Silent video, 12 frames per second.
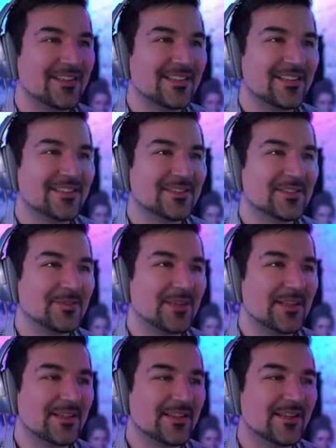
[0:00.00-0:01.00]
There's no
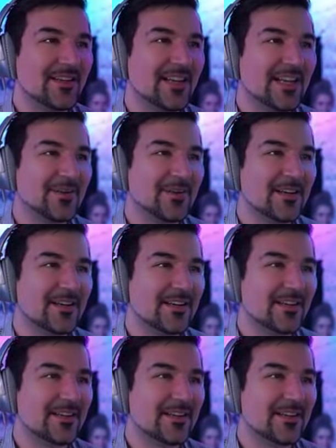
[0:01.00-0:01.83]
spear? Okay, we're good.